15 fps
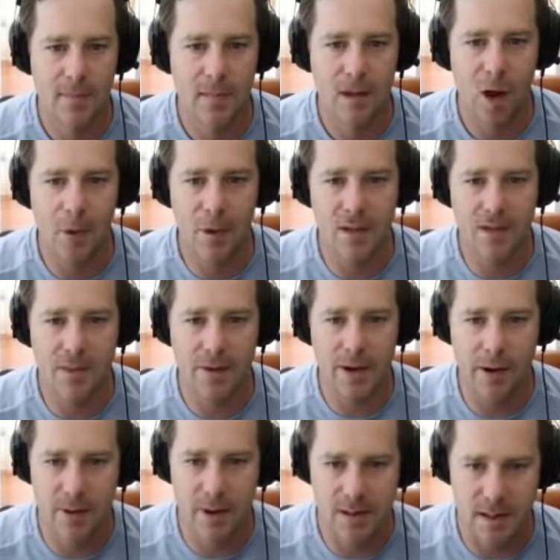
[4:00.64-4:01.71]
Oh, what is this over
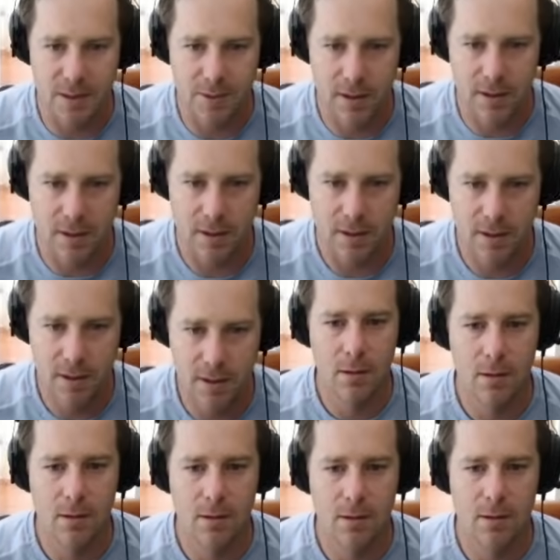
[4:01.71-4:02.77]
here? What is this? What is this?
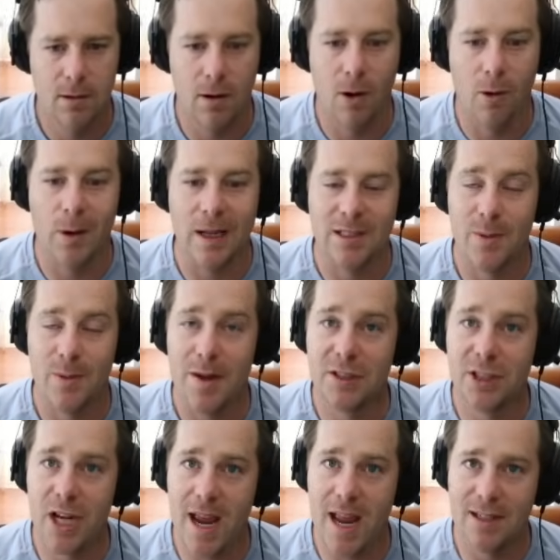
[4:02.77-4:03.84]
Okay, so we have a
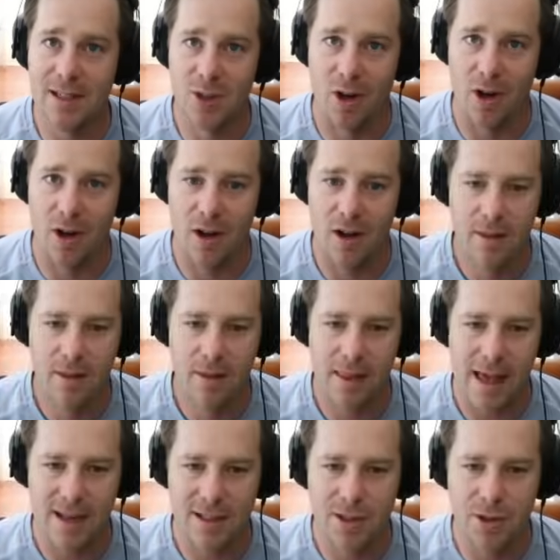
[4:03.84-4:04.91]
chainsaw.
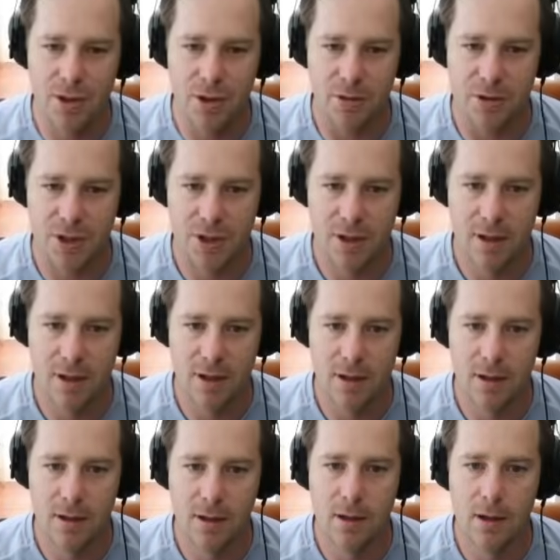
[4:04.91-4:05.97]
That is huge.
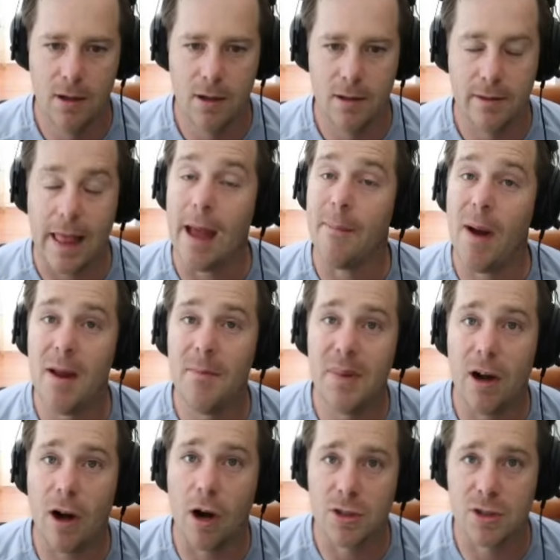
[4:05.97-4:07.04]
That might be
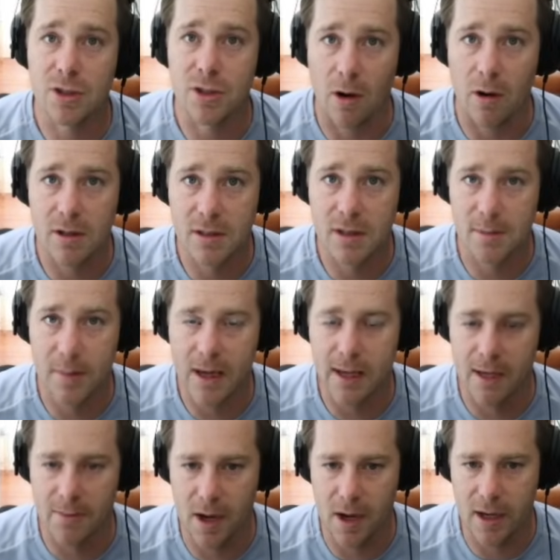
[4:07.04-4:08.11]
our start to
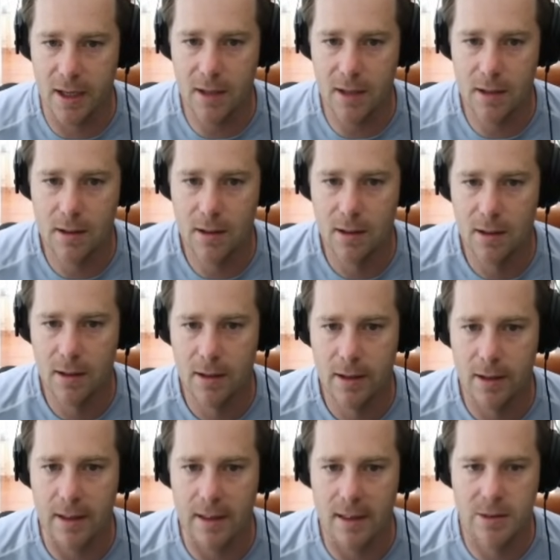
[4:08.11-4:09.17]
making money
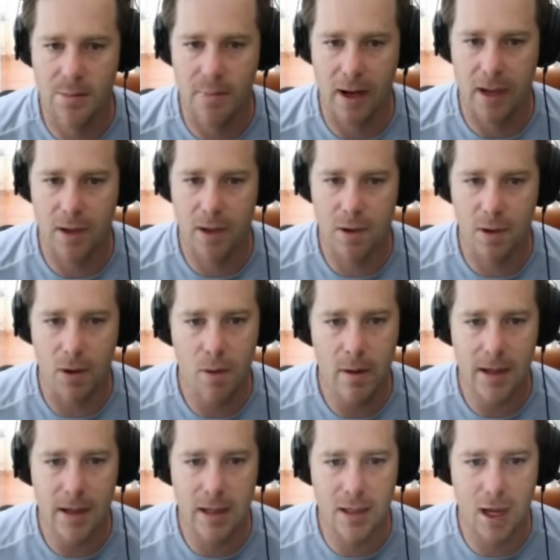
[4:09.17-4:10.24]
is by
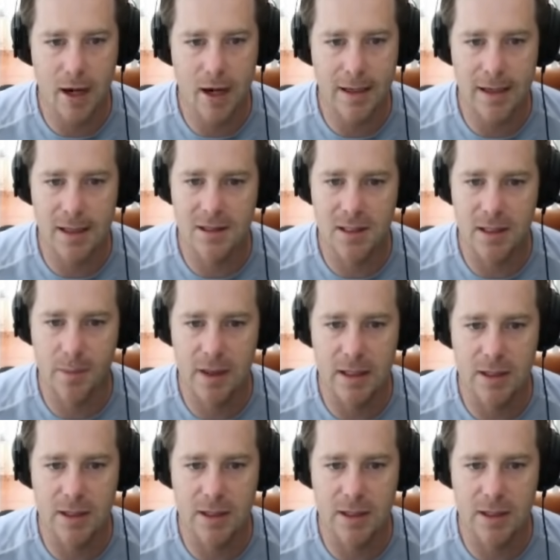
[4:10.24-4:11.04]
going and cutting down some of these